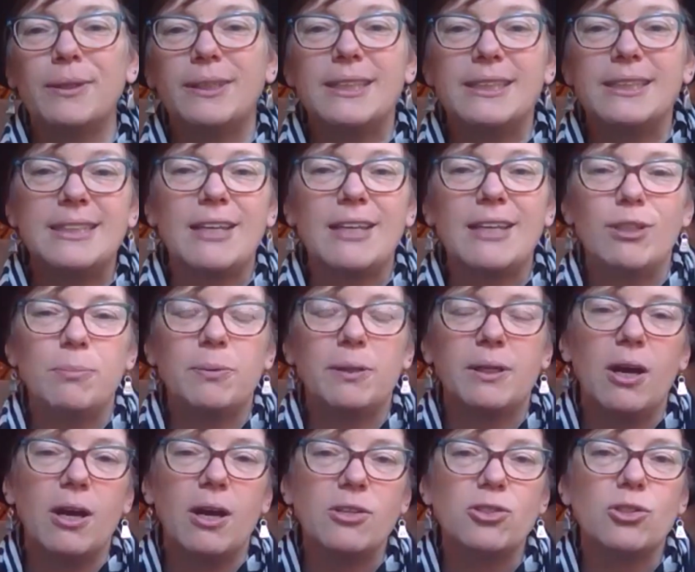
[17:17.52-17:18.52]
safety
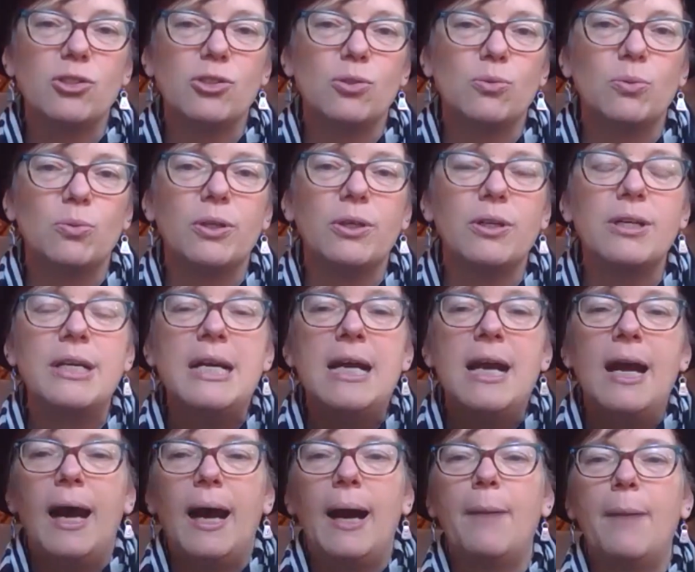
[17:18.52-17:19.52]
precautions were.
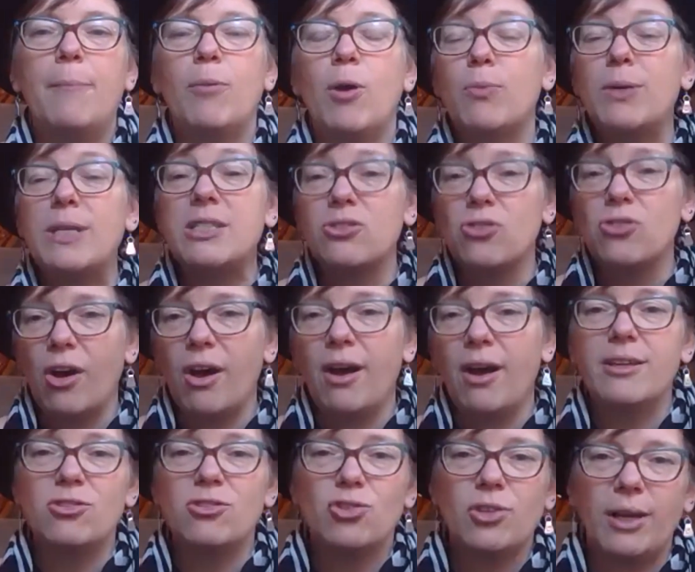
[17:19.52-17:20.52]
What we saw
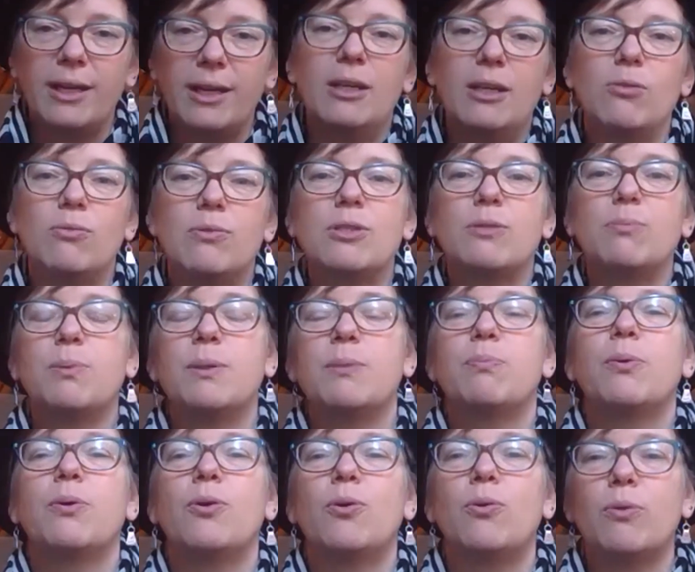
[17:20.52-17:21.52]
in China was
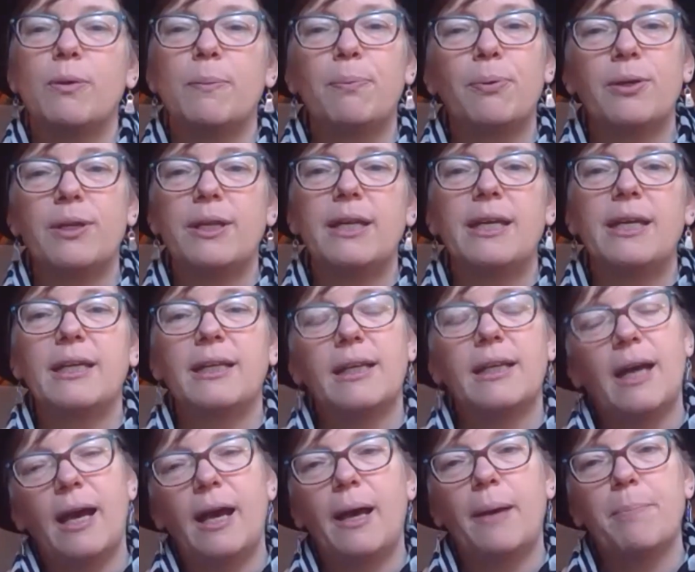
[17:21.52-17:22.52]
people were putting
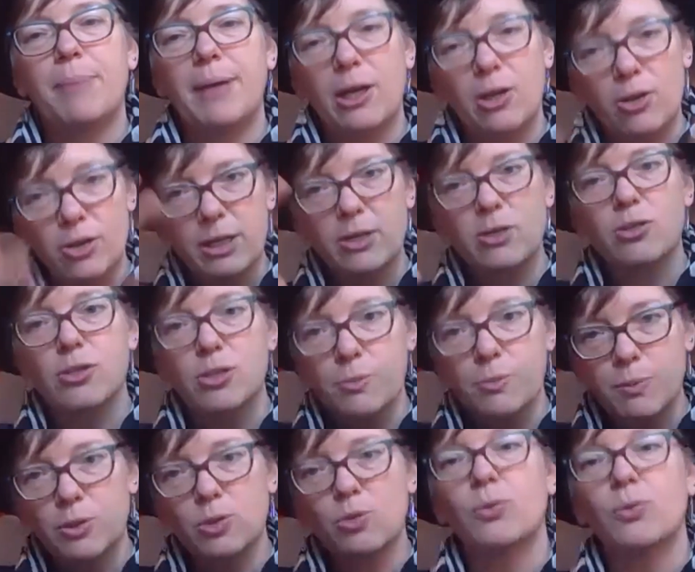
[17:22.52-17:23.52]
barriers
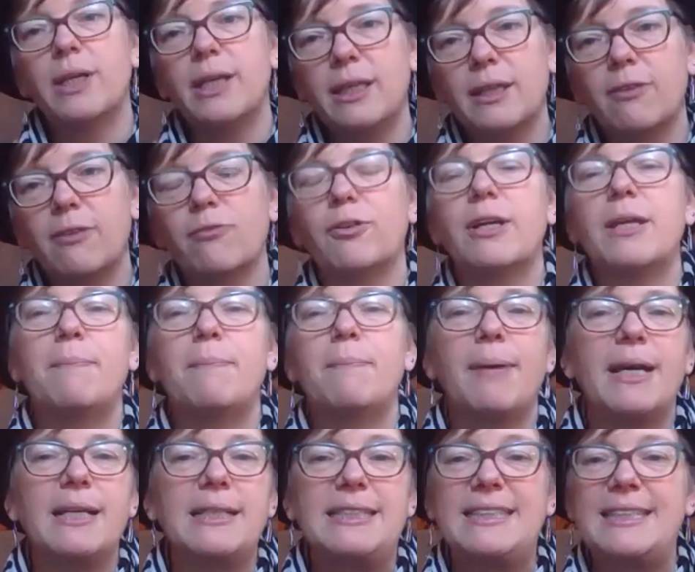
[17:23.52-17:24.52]
between the front and
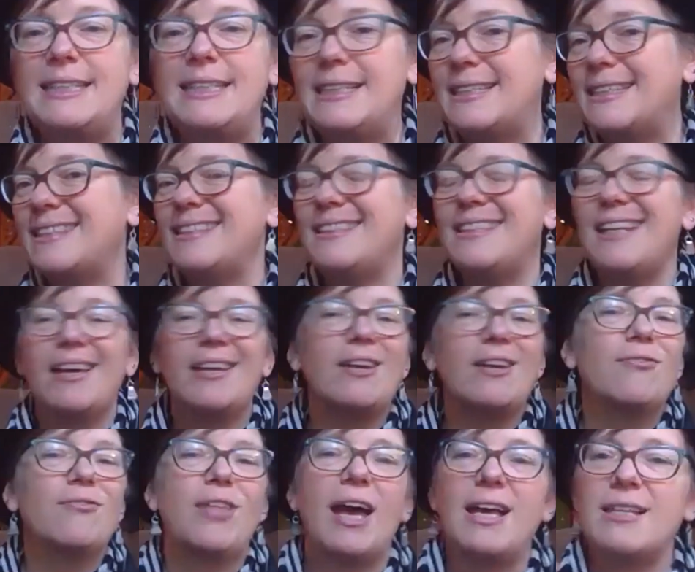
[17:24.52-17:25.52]
back seats. None
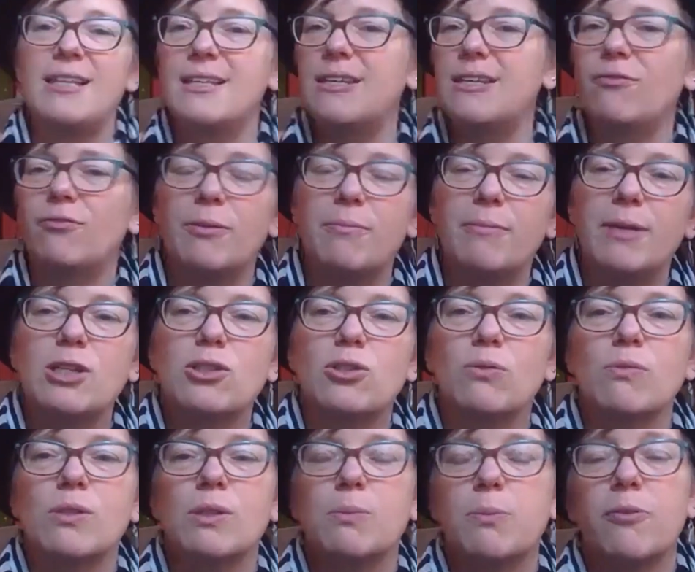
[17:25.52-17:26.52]
of that information
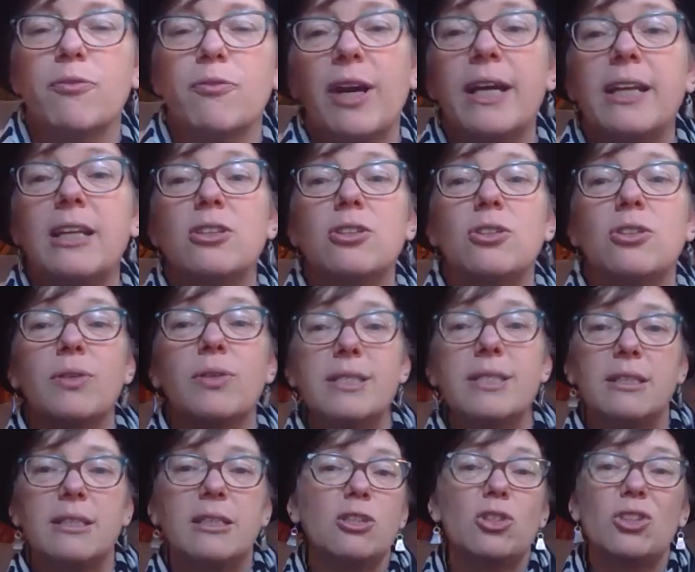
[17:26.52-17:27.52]
was provided to
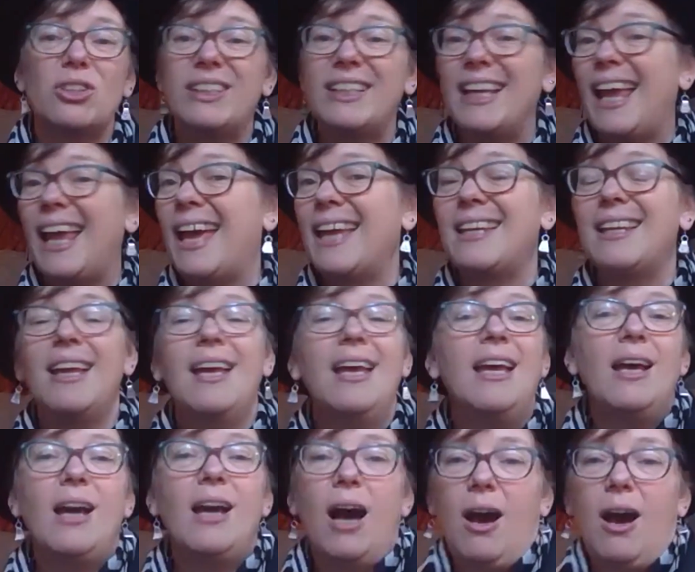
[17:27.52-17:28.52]
us initially. And
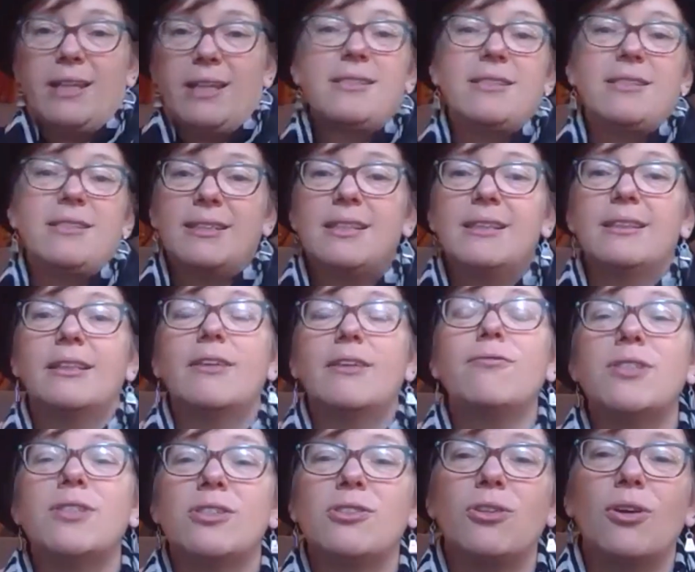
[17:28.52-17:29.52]
honestly,
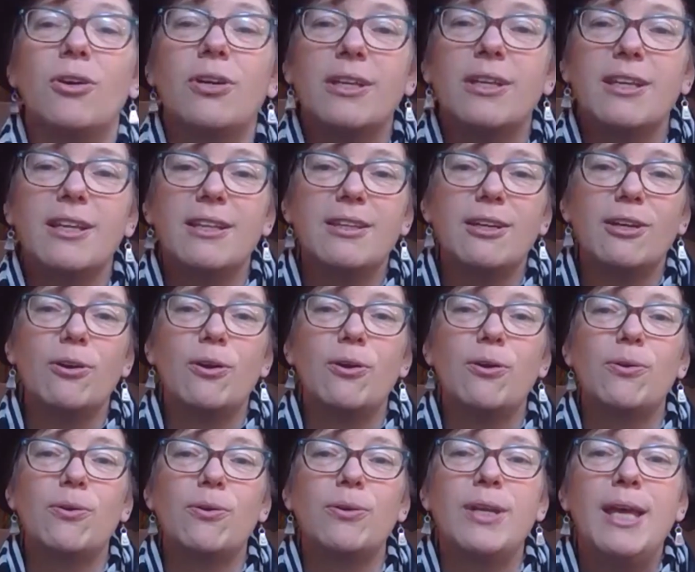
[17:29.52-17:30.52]
Lyft started their
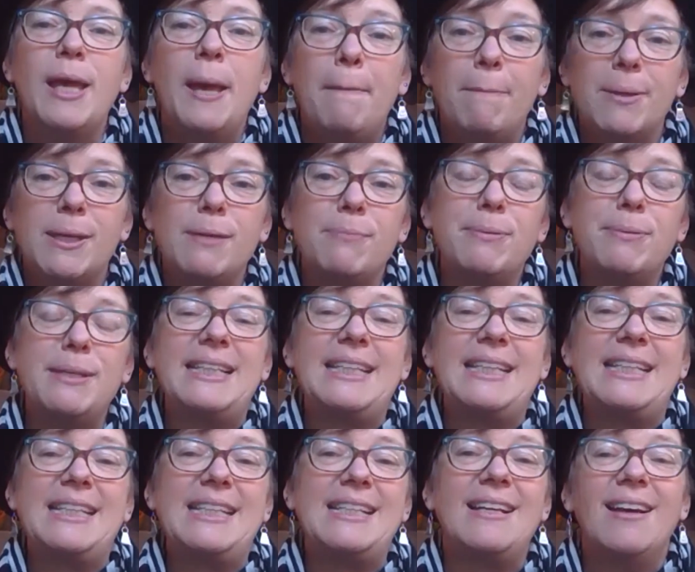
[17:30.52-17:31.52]
own
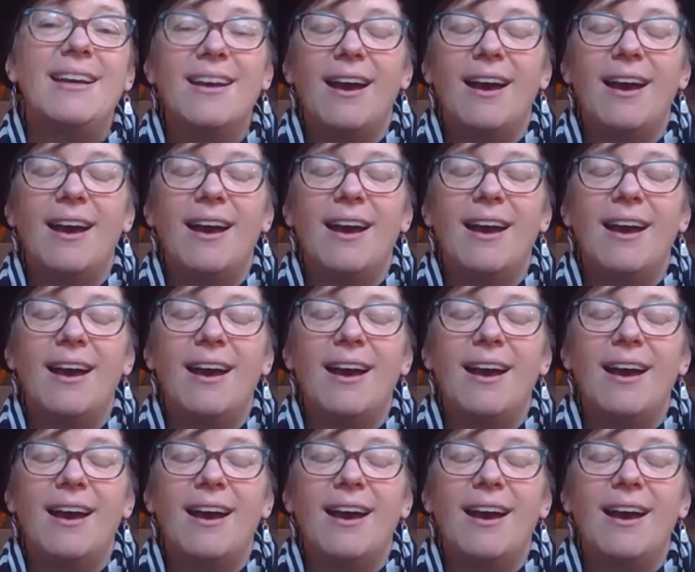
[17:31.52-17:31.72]
PPE